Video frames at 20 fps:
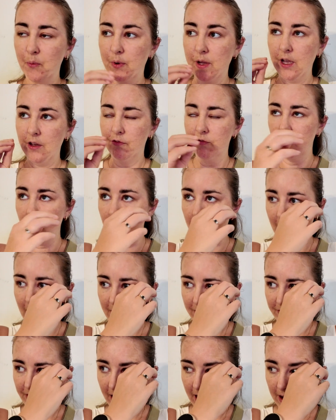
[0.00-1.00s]
We have not
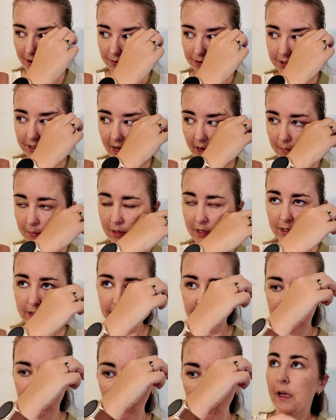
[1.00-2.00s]
left the house yet
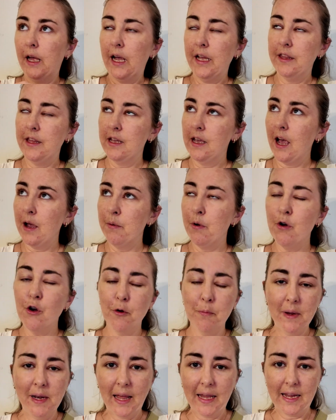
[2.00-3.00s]
because I think I woke
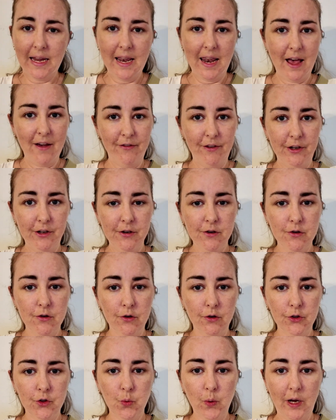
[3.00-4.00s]
up at like 11
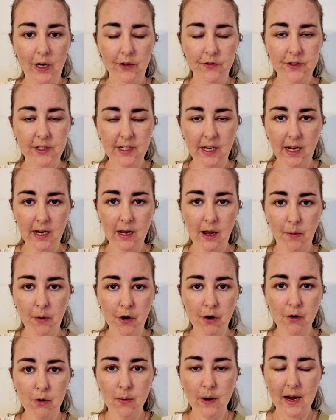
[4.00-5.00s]
or 12 today. I
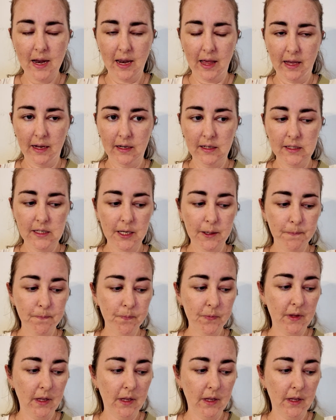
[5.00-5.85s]
woke up quite late.